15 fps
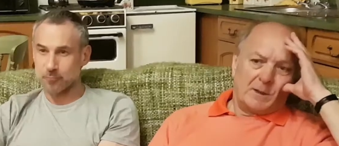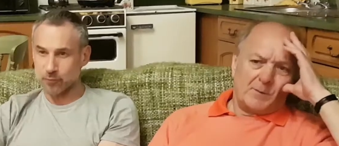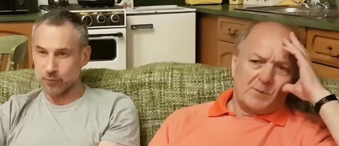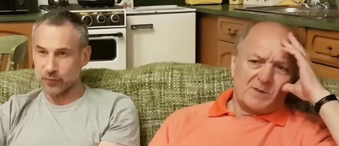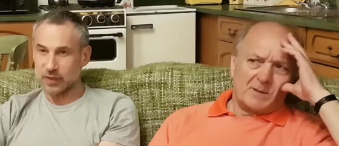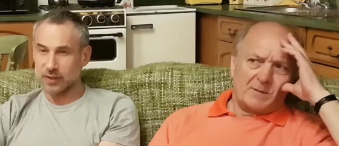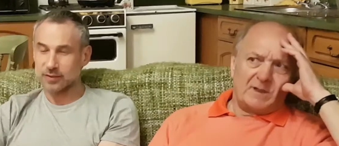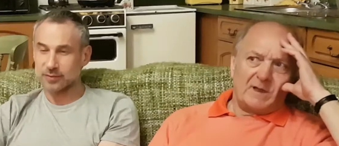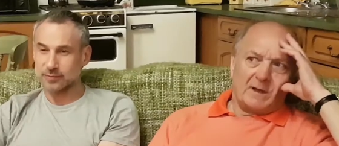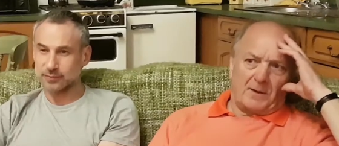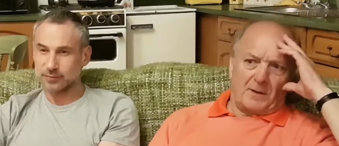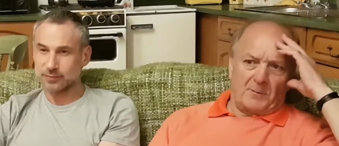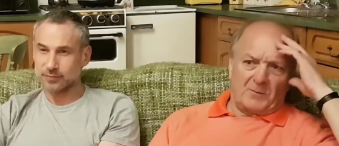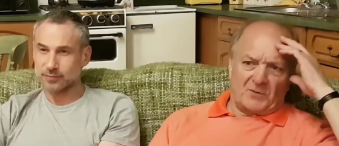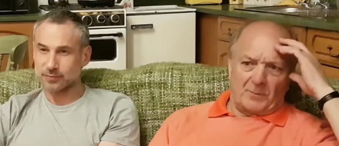Speaker 1: There was, a, yeah,
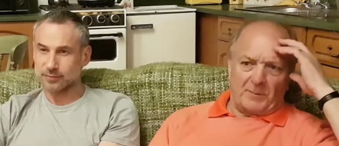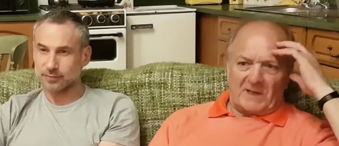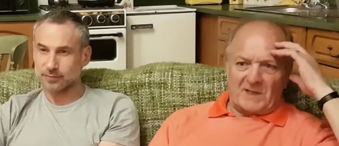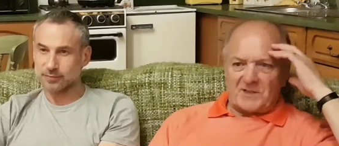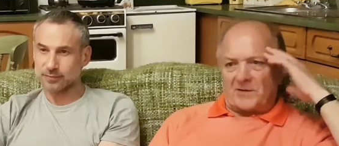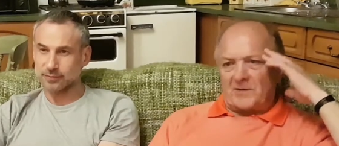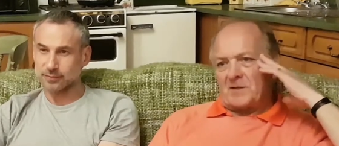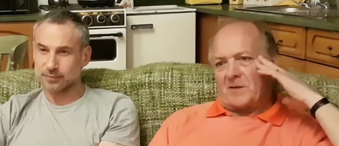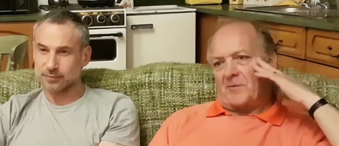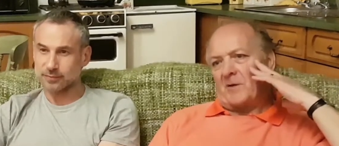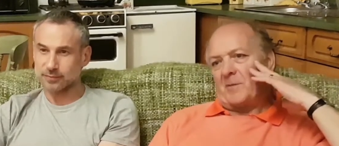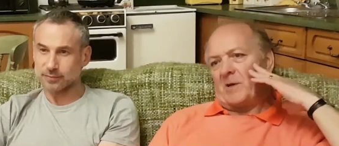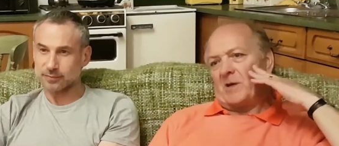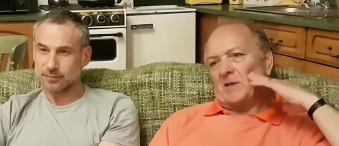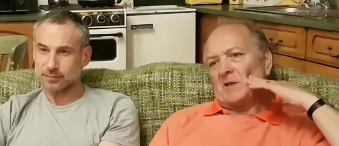um, a sort of mini series, a
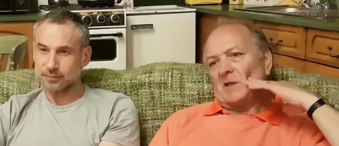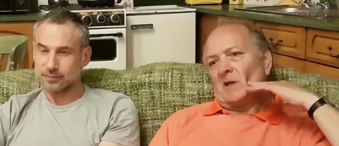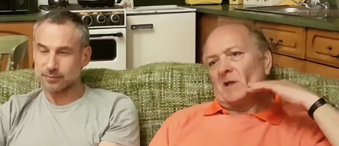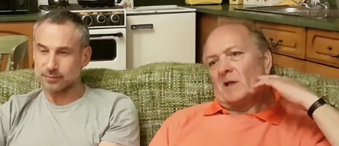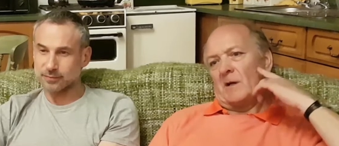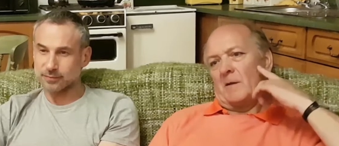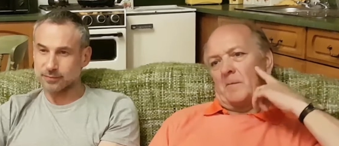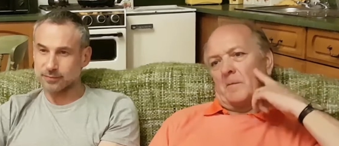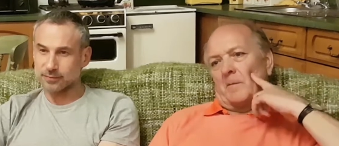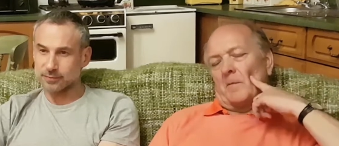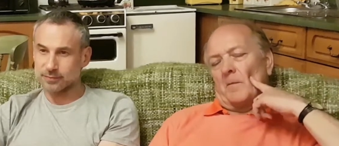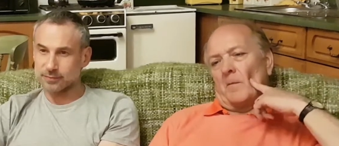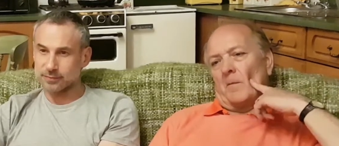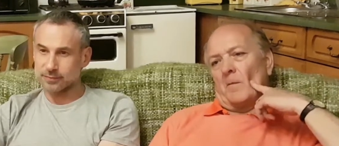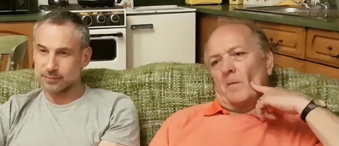three-parter. Yeah.
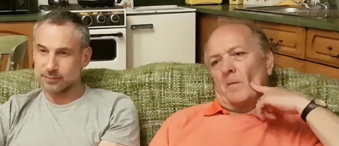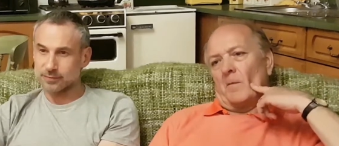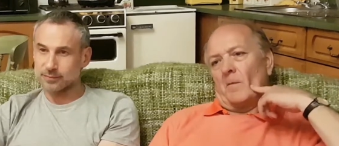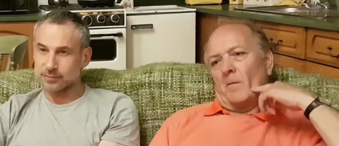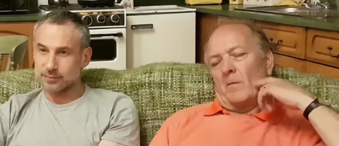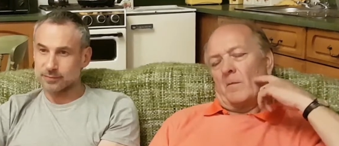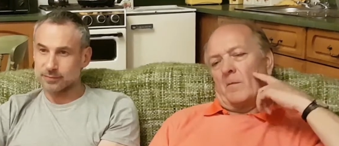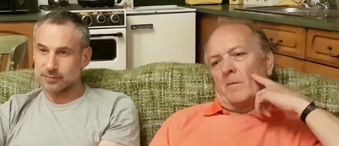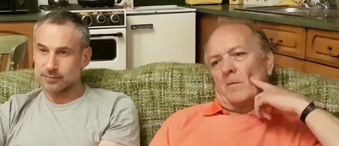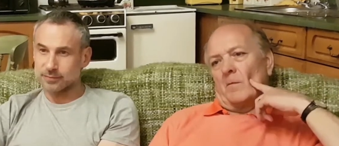yeah, yeah. So